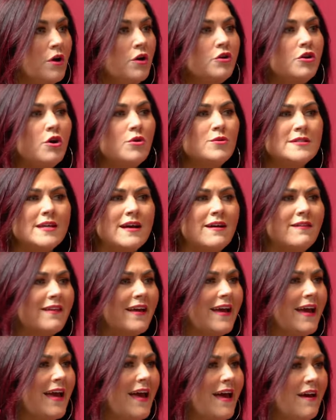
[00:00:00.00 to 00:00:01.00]
Go
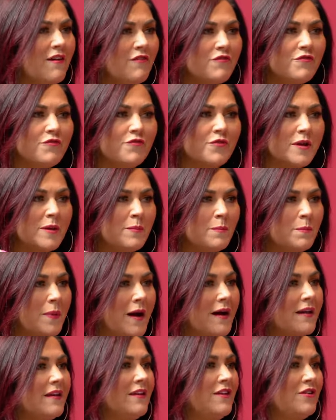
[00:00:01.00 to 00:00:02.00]
tell
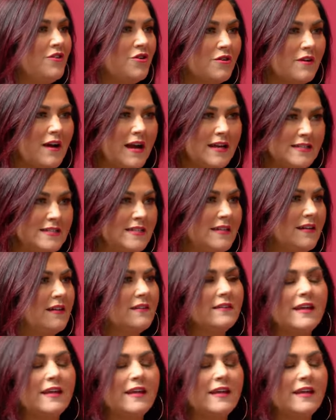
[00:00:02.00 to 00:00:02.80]
everybody your idea.